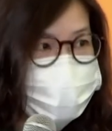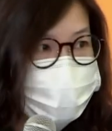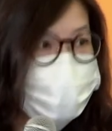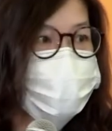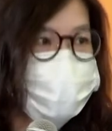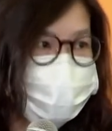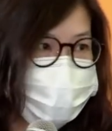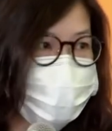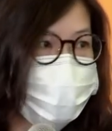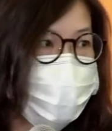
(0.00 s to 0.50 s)

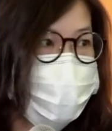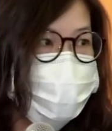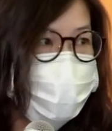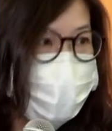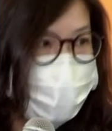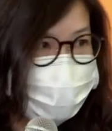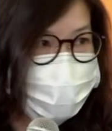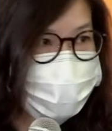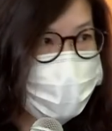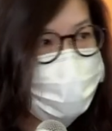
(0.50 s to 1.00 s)
is something
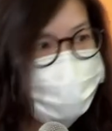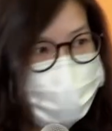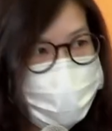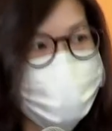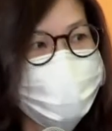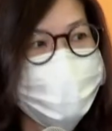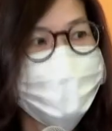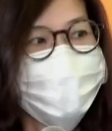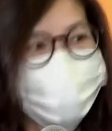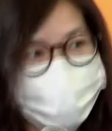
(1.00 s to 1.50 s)
that
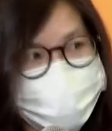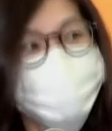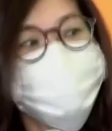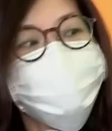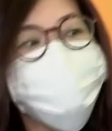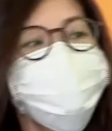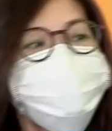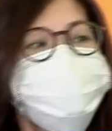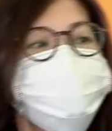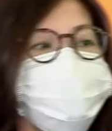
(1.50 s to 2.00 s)
all
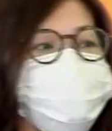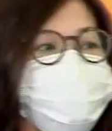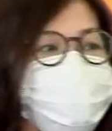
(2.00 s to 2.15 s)
future uh,